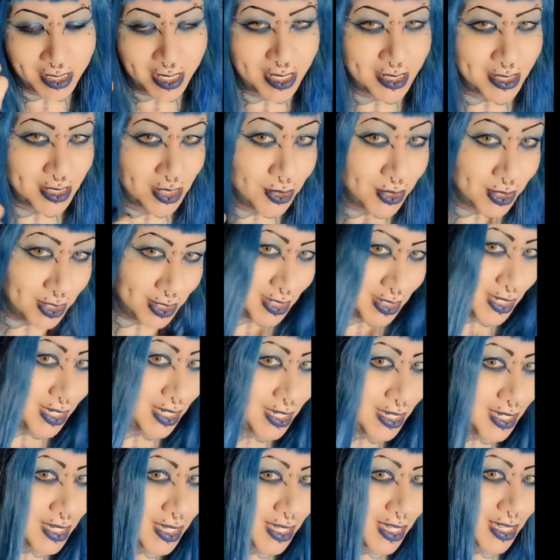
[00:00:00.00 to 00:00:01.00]
as you can
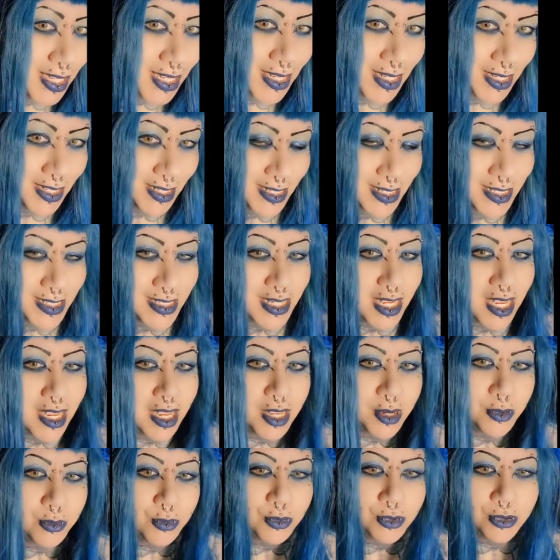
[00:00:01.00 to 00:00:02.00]
see, and
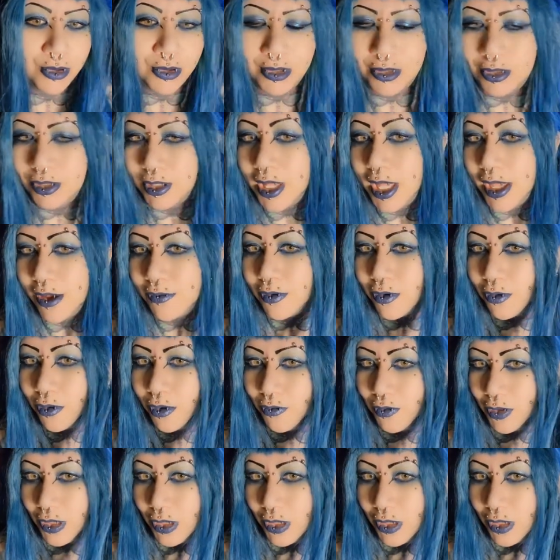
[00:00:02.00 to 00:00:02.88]
I will have a